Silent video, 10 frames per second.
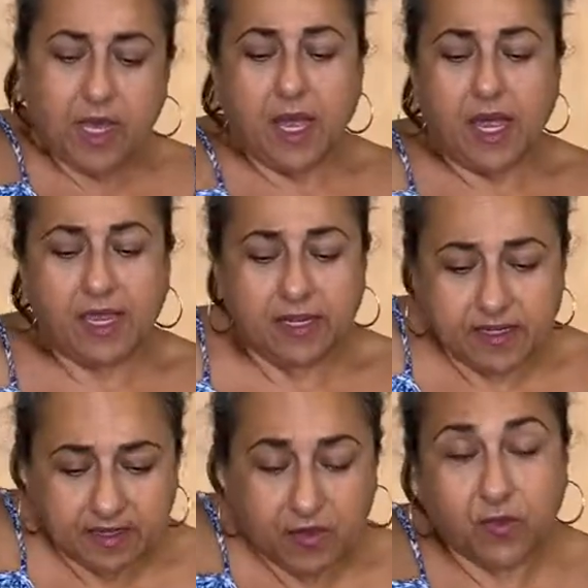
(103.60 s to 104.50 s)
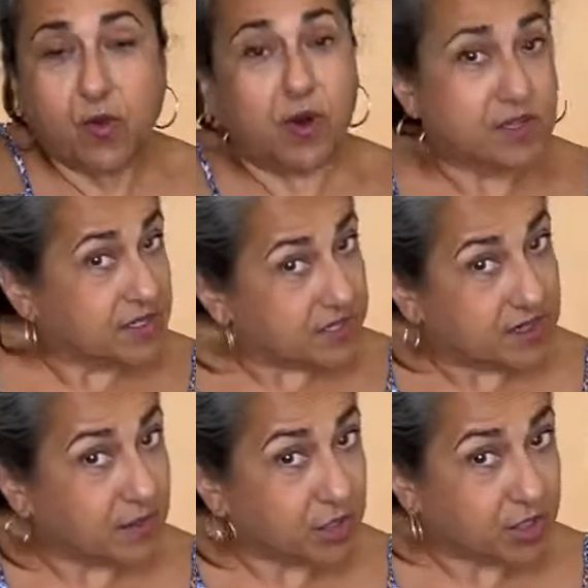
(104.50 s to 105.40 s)
And of course,
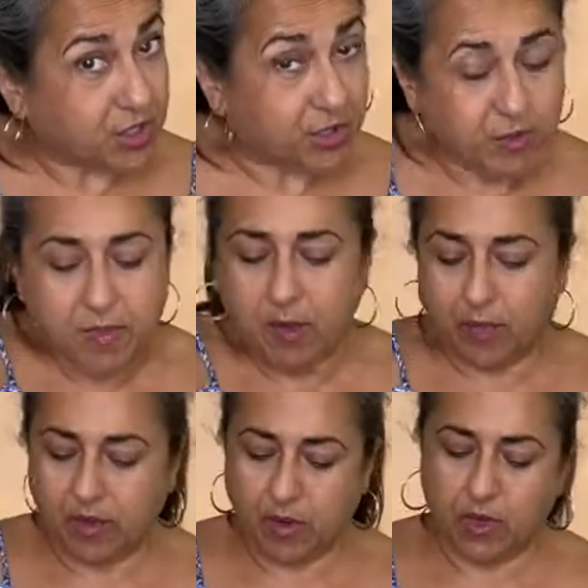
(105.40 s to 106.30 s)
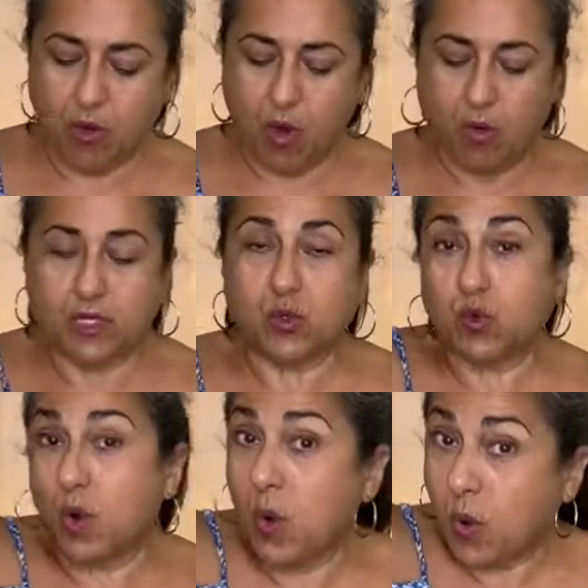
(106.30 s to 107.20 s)
I'm sure you remember that we always
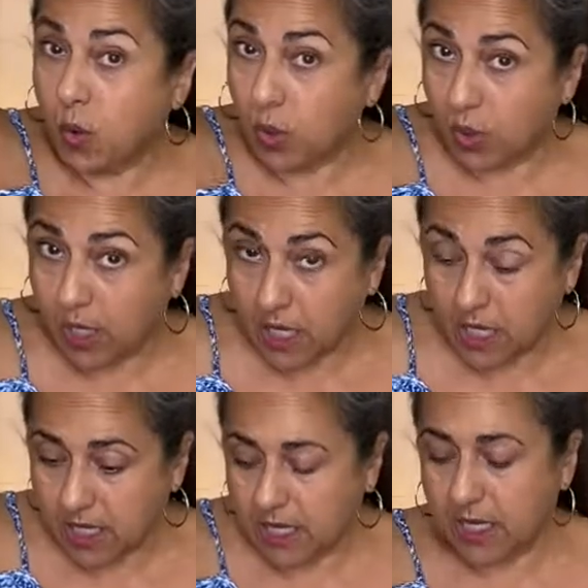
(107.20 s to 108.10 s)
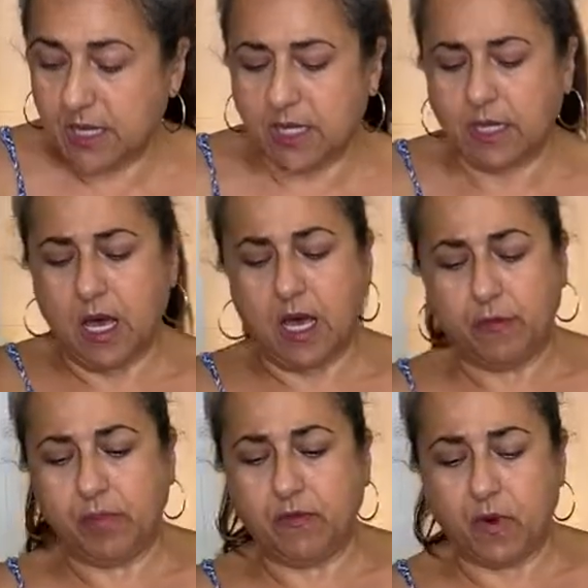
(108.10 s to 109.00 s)
roll the lime
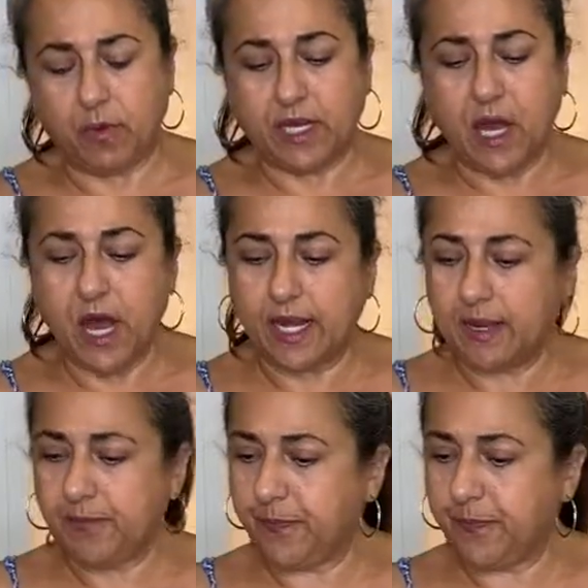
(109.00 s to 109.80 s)
before we cut it